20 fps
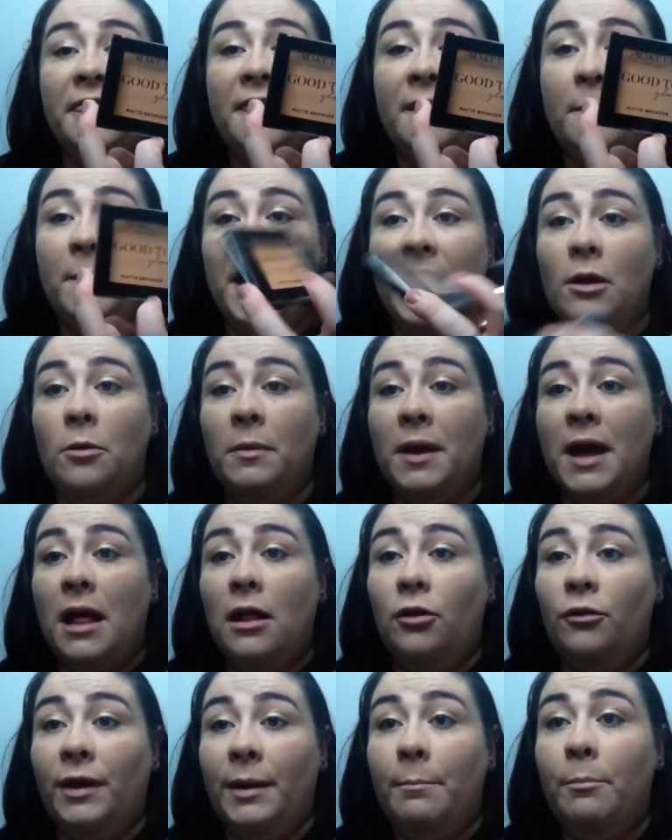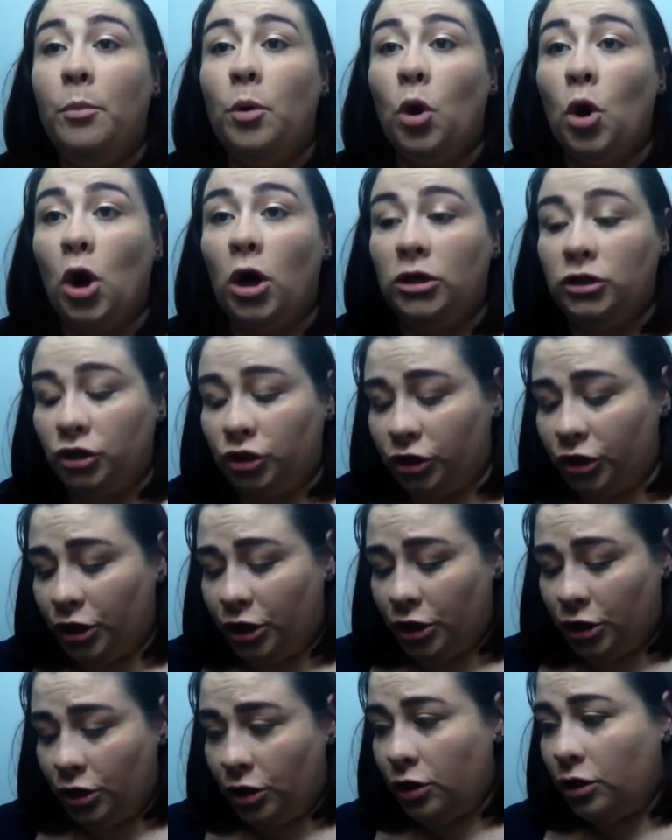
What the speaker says: the Makeup Gallery bronzer.